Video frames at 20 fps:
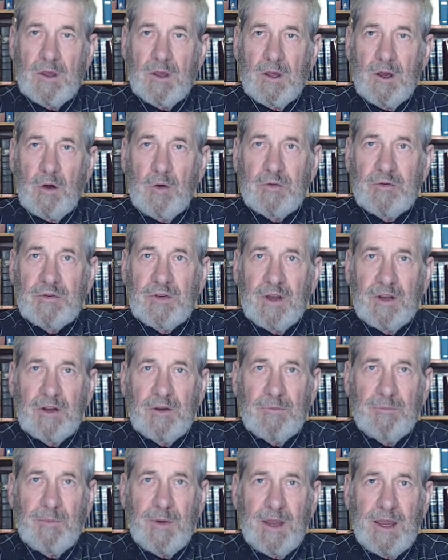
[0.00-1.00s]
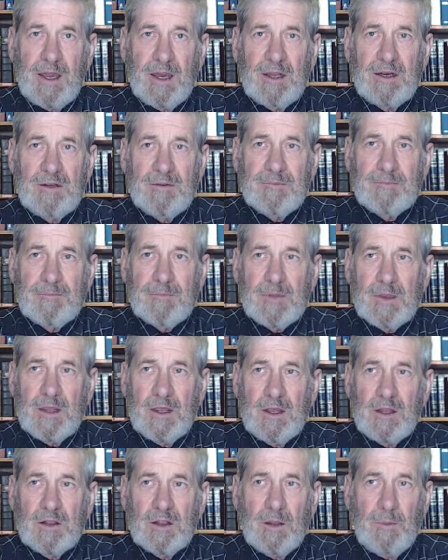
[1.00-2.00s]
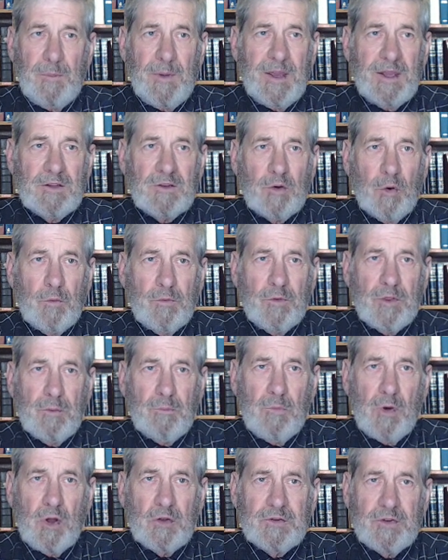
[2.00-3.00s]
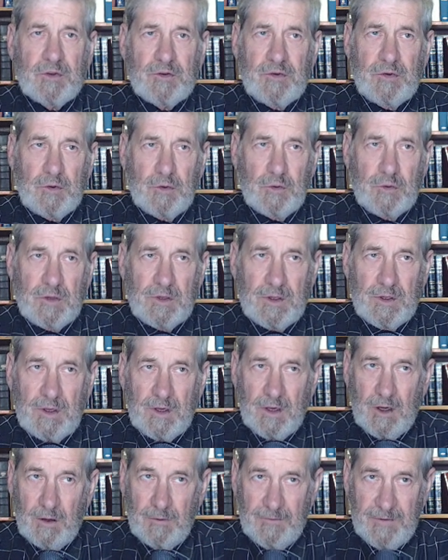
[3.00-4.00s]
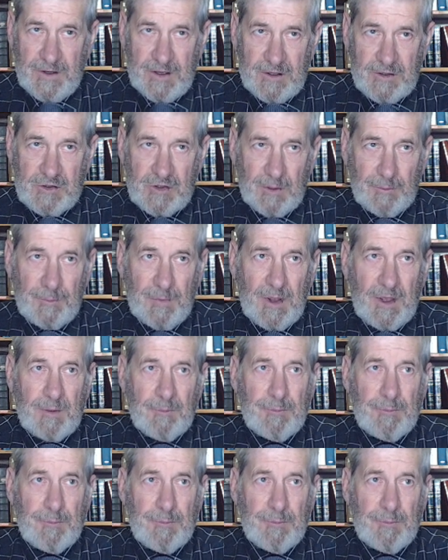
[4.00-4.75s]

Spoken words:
O son of man, lament over the multitude of Egypt.